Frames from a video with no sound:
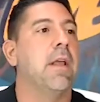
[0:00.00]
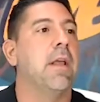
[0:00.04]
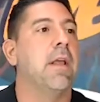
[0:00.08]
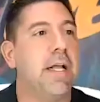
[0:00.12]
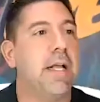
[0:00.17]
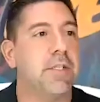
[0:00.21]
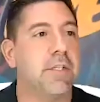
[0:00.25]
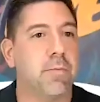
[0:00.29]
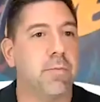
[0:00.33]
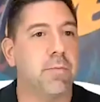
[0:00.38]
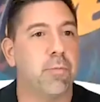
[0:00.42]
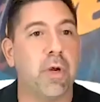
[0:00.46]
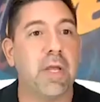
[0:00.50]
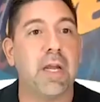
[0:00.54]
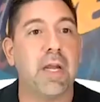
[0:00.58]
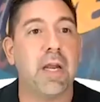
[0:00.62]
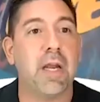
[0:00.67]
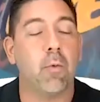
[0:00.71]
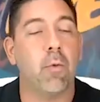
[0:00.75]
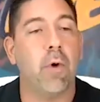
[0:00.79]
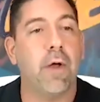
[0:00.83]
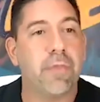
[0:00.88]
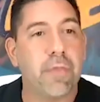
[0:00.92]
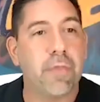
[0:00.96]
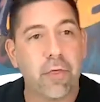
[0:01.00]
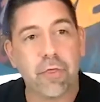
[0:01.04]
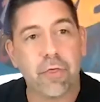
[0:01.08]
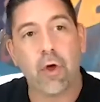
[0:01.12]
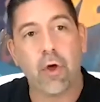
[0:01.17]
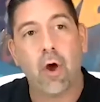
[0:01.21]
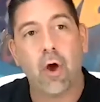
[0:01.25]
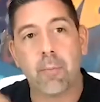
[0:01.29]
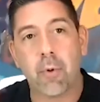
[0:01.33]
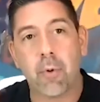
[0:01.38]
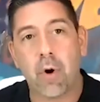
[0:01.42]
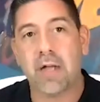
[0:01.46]
just breeding what the
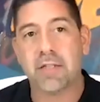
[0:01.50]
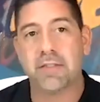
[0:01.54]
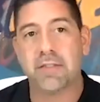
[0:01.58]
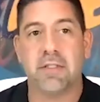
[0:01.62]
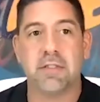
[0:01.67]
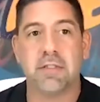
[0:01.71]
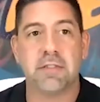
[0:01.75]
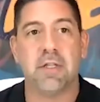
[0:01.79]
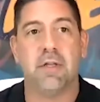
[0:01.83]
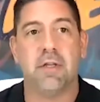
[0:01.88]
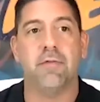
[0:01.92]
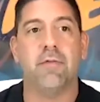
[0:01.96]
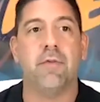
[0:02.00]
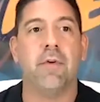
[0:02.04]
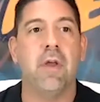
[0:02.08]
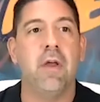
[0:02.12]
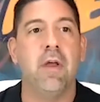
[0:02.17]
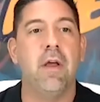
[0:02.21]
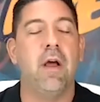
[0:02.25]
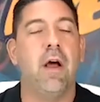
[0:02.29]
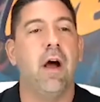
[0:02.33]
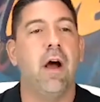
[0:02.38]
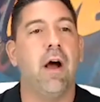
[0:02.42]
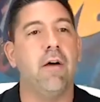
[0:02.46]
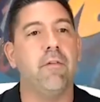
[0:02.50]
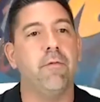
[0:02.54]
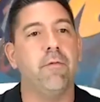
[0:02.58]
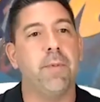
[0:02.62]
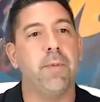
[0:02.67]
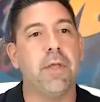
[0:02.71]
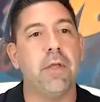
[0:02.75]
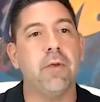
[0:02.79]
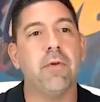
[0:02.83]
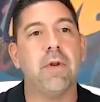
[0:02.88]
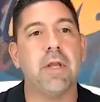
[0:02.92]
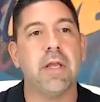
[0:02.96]
thought process of
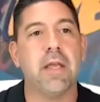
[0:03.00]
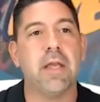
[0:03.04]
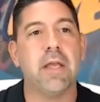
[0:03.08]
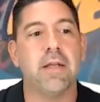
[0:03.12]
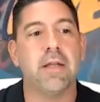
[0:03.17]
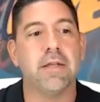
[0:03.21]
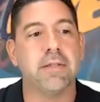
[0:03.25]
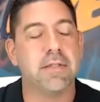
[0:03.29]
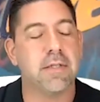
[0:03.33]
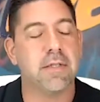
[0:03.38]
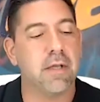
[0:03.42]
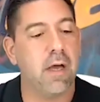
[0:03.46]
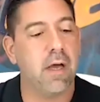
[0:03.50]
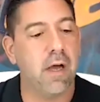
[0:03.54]
beauty is.